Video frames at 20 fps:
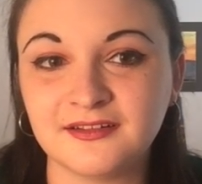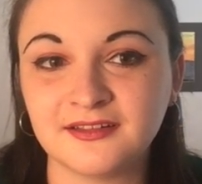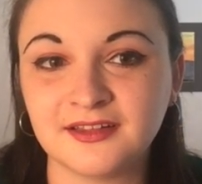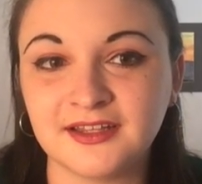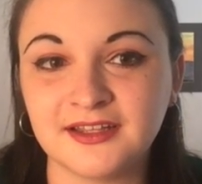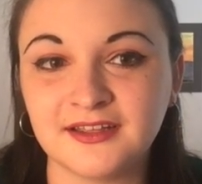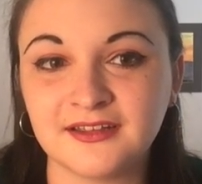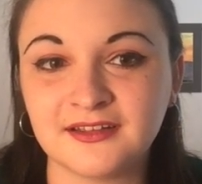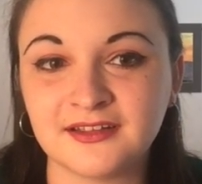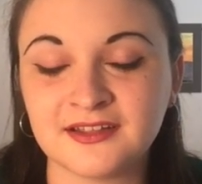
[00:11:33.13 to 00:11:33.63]

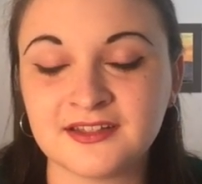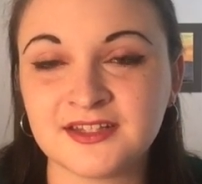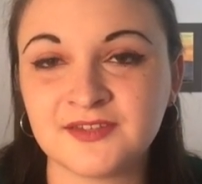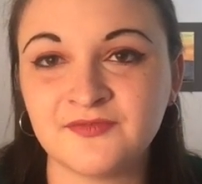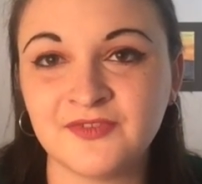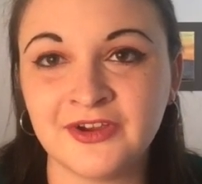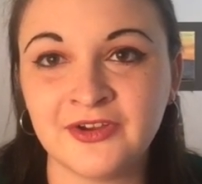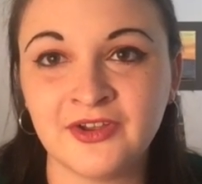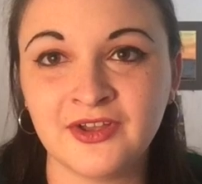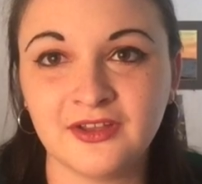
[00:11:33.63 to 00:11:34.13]
like, it's
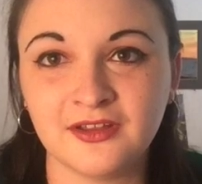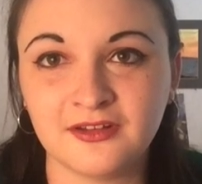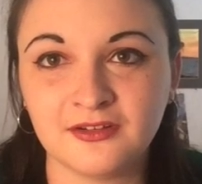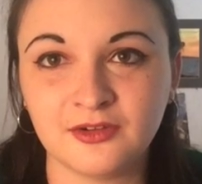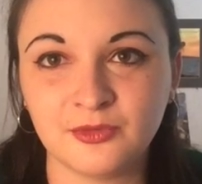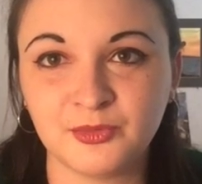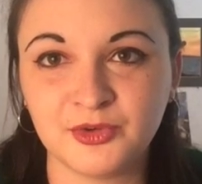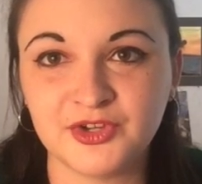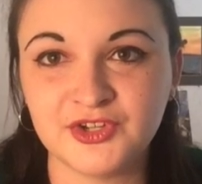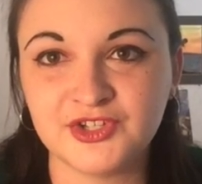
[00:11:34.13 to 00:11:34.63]
a very
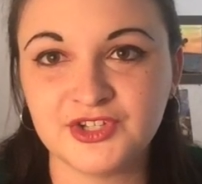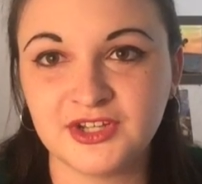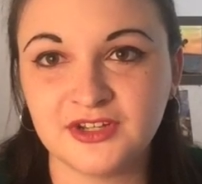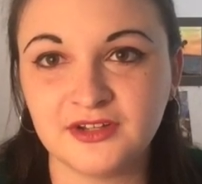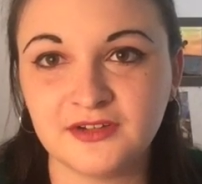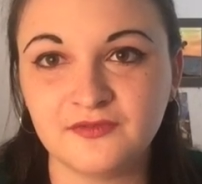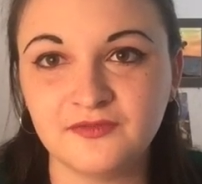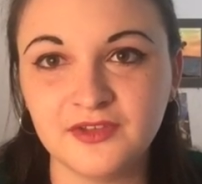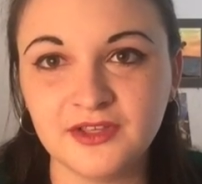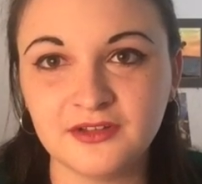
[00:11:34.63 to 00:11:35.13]

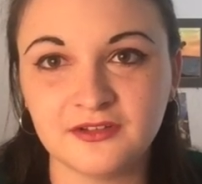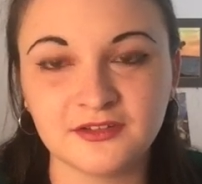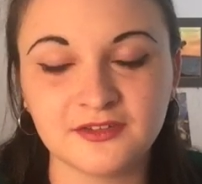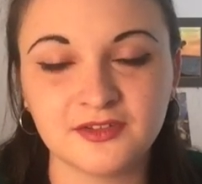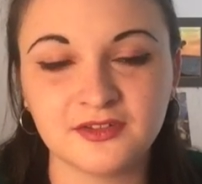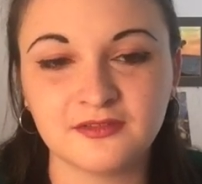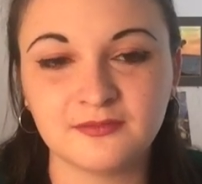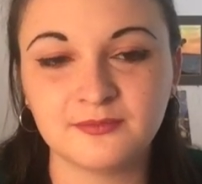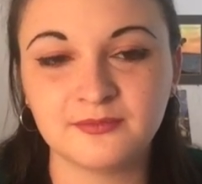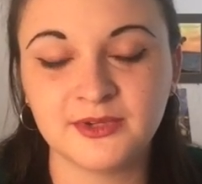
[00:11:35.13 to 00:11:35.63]
underappreciated
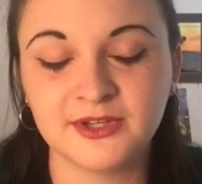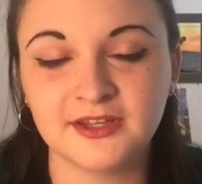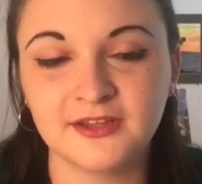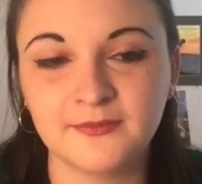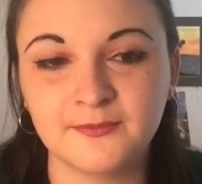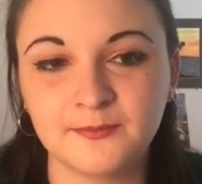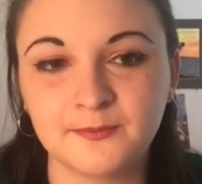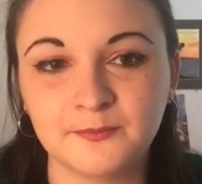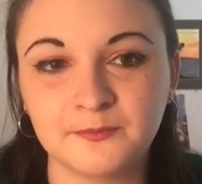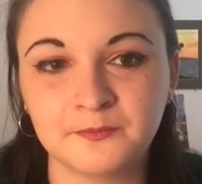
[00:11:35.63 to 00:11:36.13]
field,
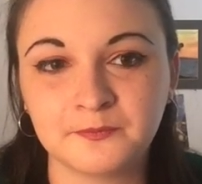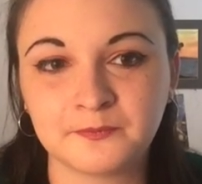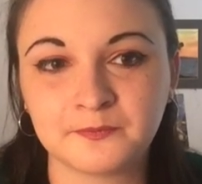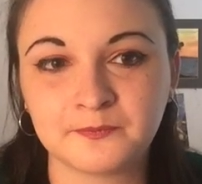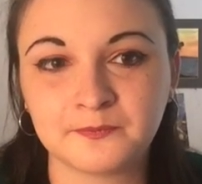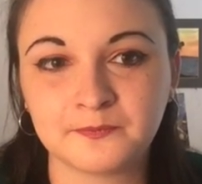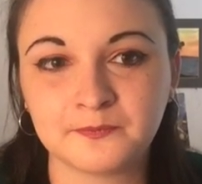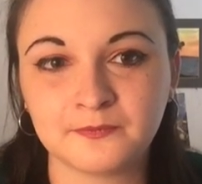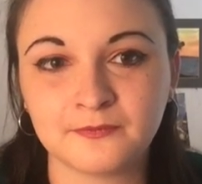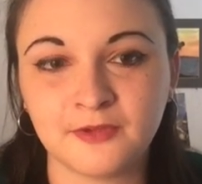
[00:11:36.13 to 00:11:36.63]
but
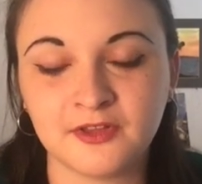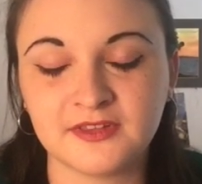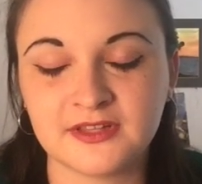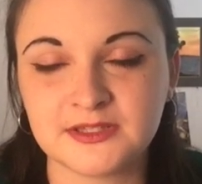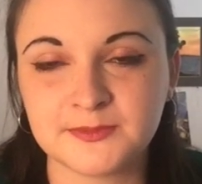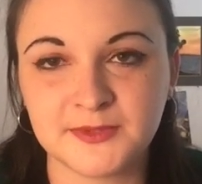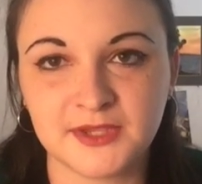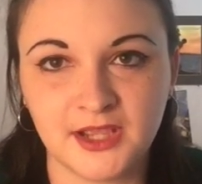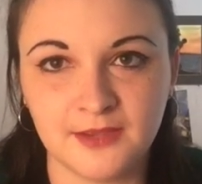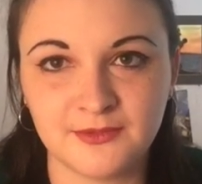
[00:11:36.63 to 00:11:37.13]
when
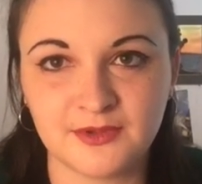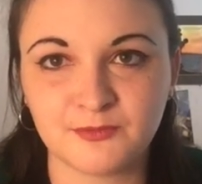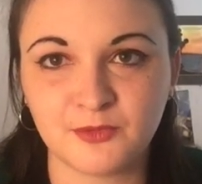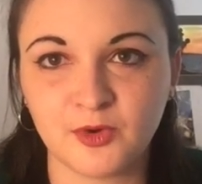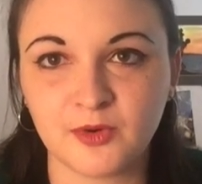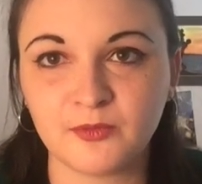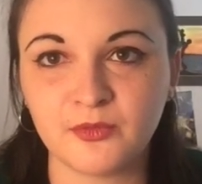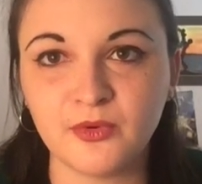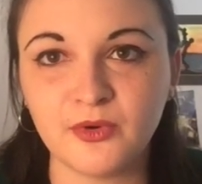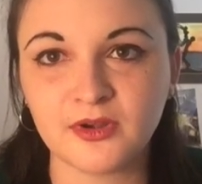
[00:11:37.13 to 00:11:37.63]
that's becoming
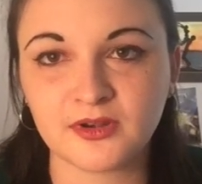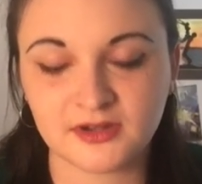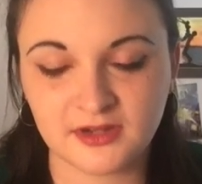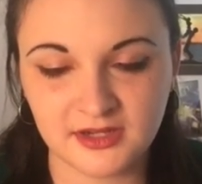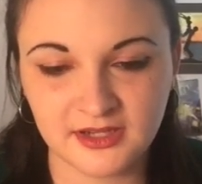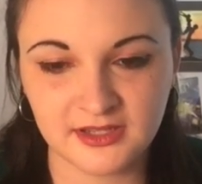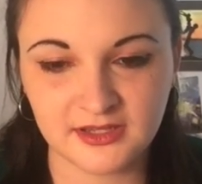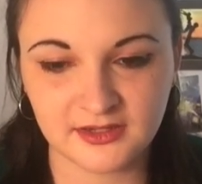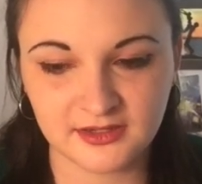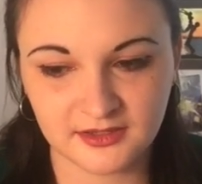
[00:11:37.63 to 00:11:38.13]
more important,
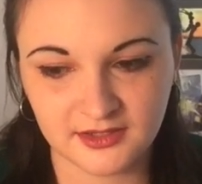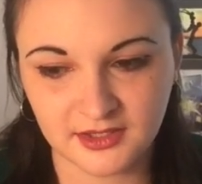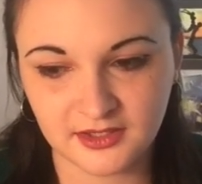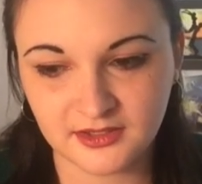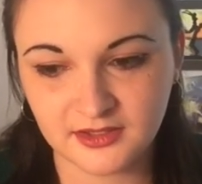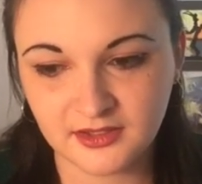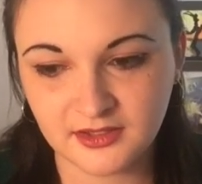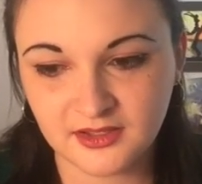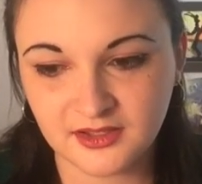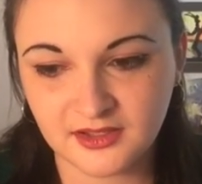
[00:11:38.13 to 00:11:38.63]
and
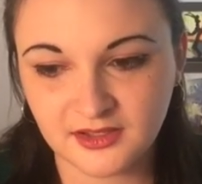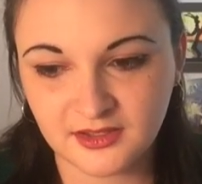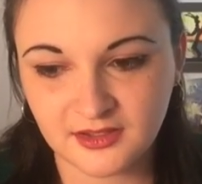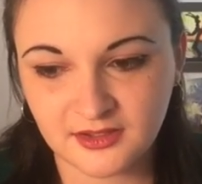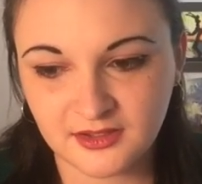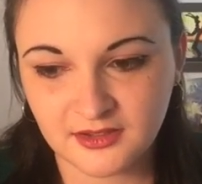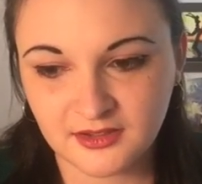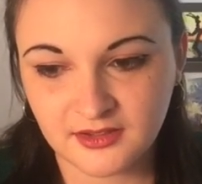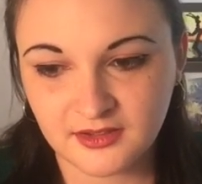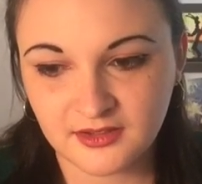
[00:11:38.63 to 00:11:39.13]

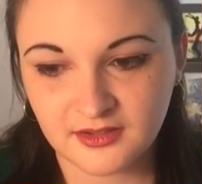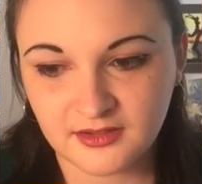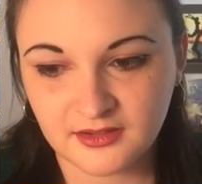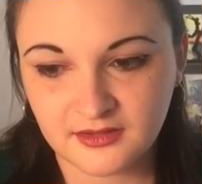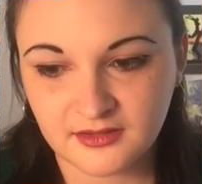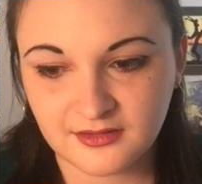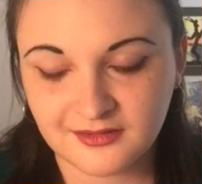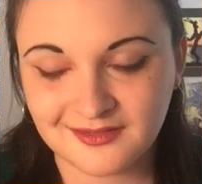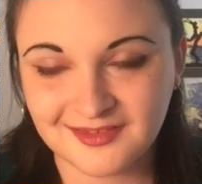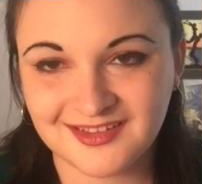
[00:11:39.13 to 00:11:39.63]

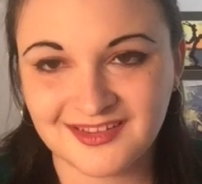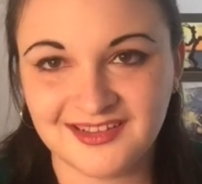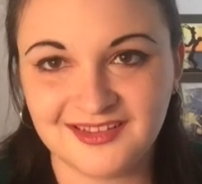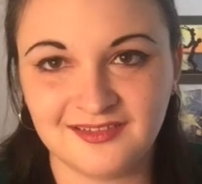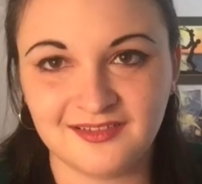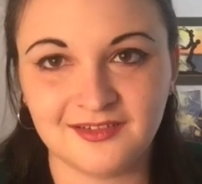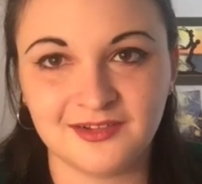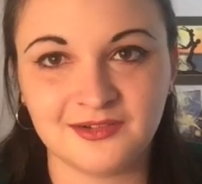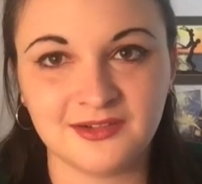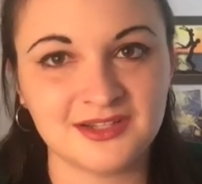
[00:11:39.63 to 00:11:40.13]
I
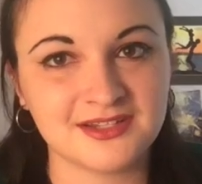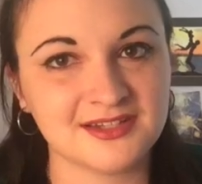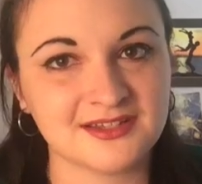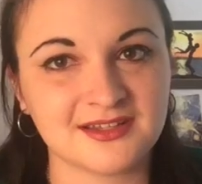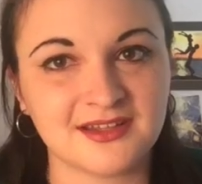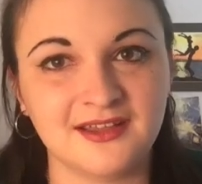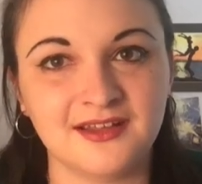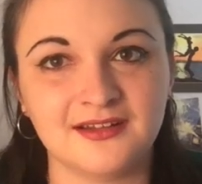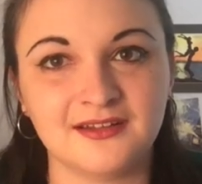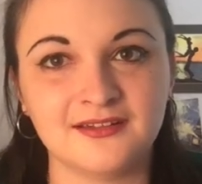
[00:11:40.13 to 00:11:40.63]
don't know, it
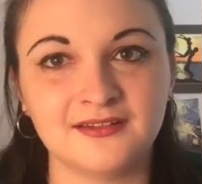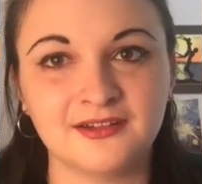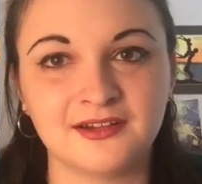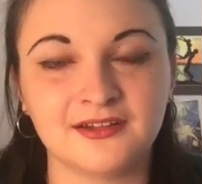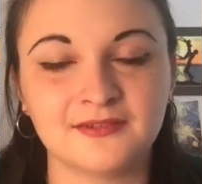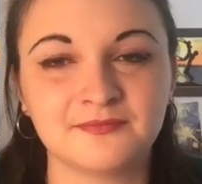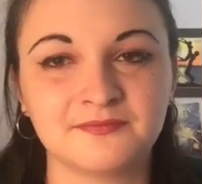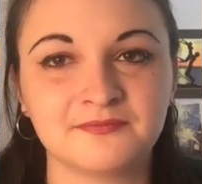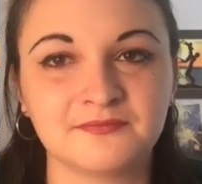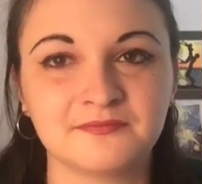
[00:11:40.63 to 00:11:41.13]
just kind of
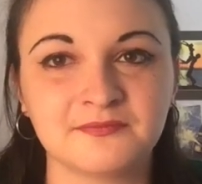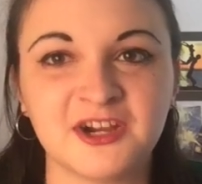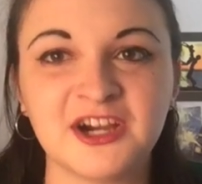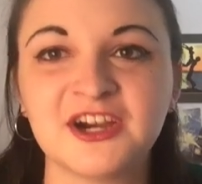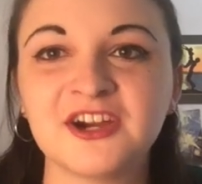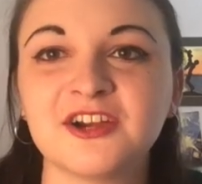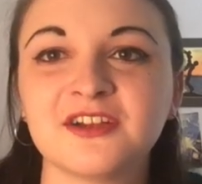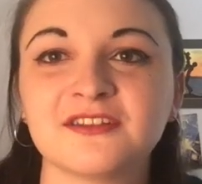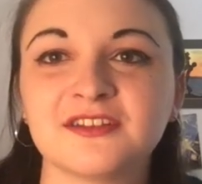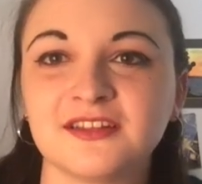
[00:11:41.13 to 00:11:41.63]

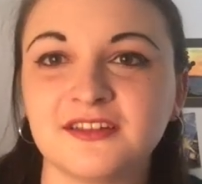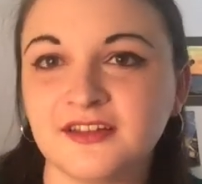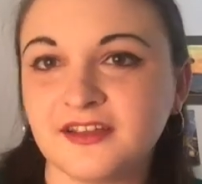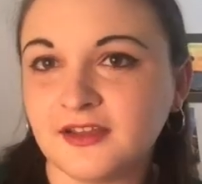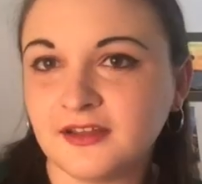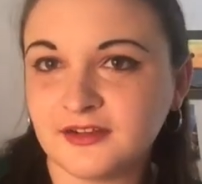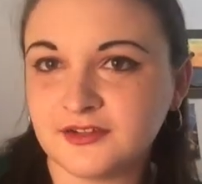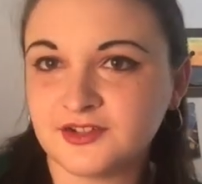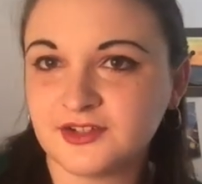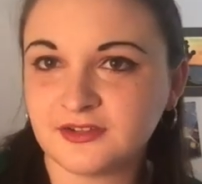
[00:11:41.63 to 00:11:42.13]
hurt that they
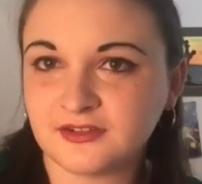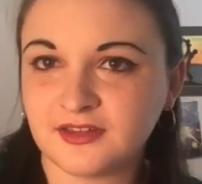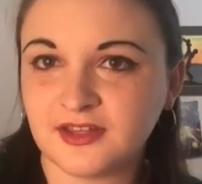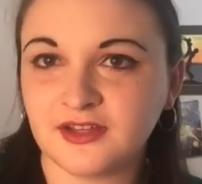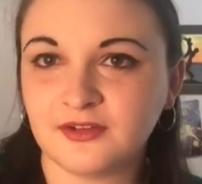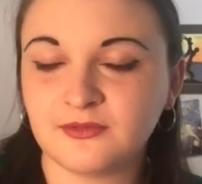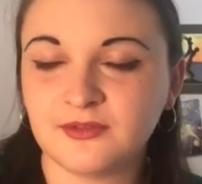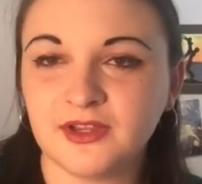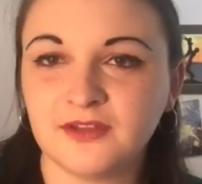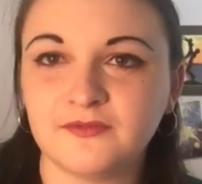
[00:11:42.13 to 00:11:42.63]
kind of took
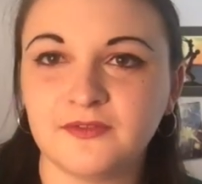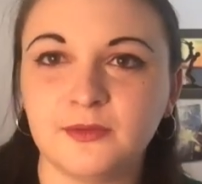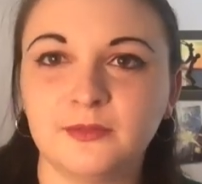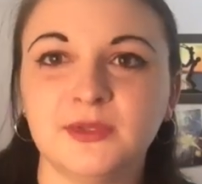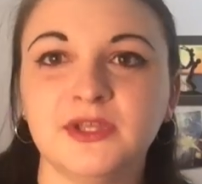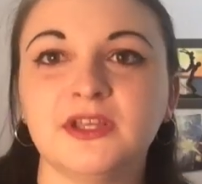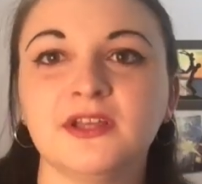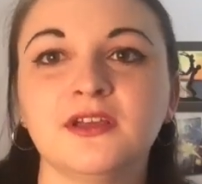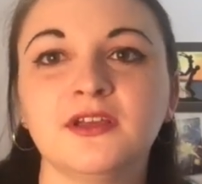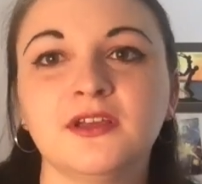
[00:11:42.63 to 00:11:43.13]
that away from
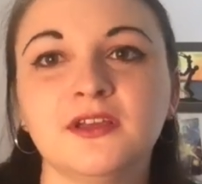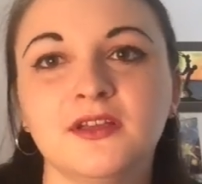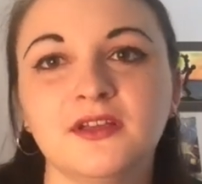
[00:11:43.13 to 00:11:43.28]
me.